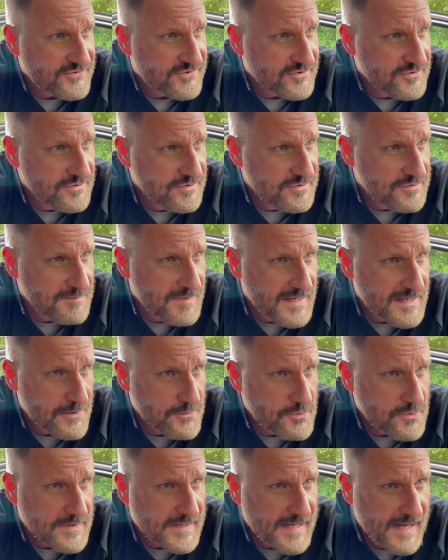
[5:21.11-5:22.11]
to my
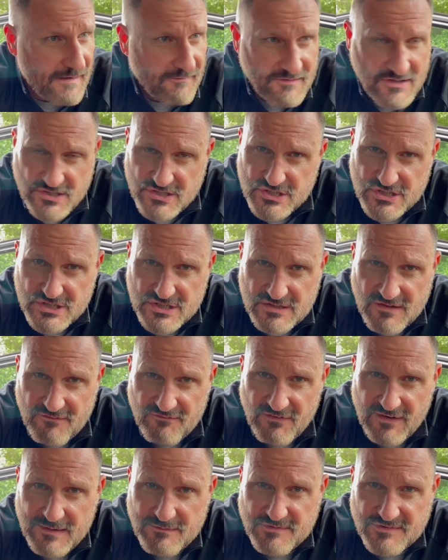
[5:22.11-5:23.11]
local garage
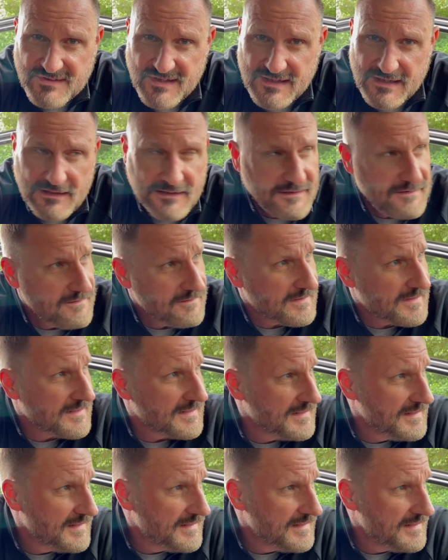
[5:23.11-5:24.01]
for them to take a look,